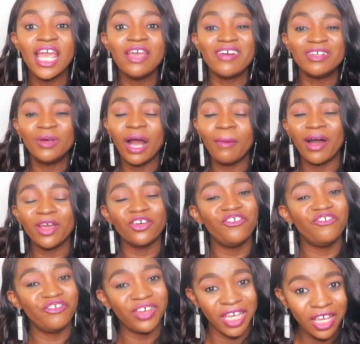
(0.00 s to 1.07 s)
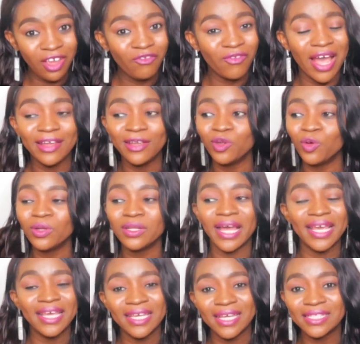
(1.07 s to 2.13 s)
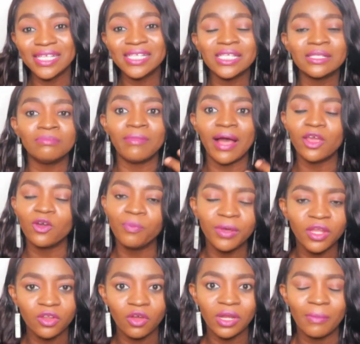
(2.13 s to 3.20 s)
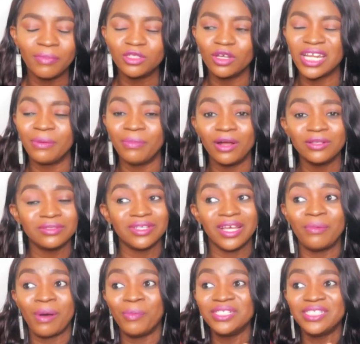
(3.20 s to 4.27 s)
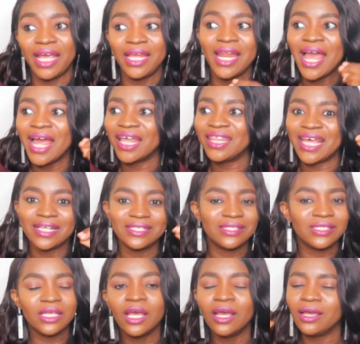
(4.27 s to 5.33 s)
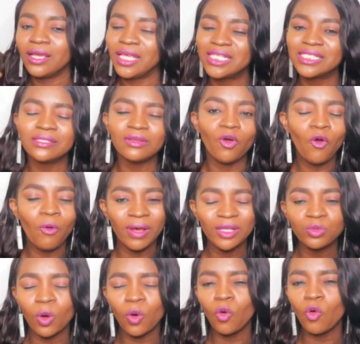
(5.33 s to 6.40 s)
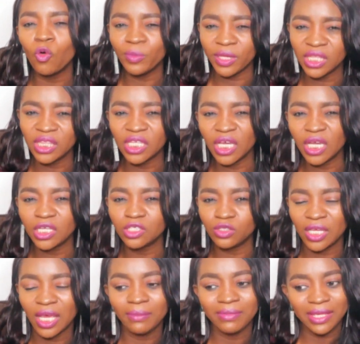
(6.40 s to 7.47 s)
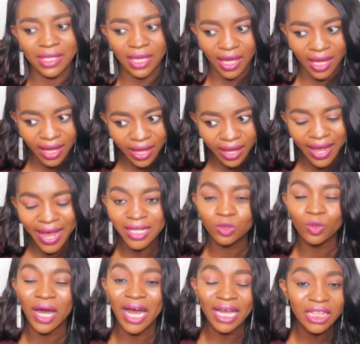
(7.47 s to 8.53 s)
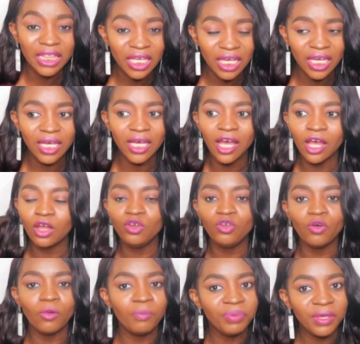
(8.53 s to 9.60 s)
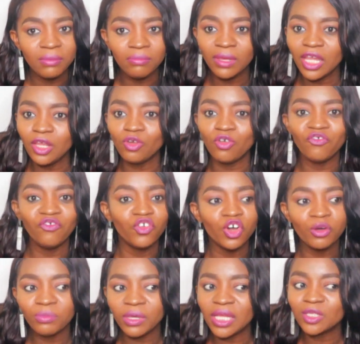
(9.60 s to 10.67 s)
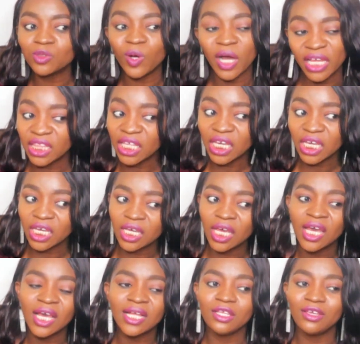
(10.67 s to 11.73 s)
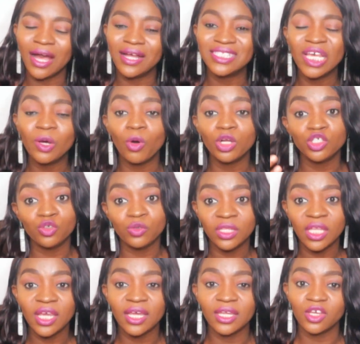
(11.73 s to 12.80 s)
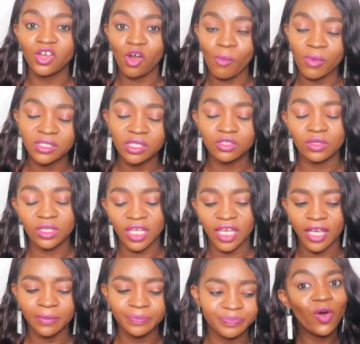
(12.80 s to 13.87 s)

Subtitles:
If I speak about your fave and you don't like it, this is my opinion. I'm not talking about, I'm not saying that's the, it's all, that's what Omi thinks, you get me, yeah. That's what I think. Don't beat me, don't flog me, that's what I think. You can say what you think in the comment section, yeah.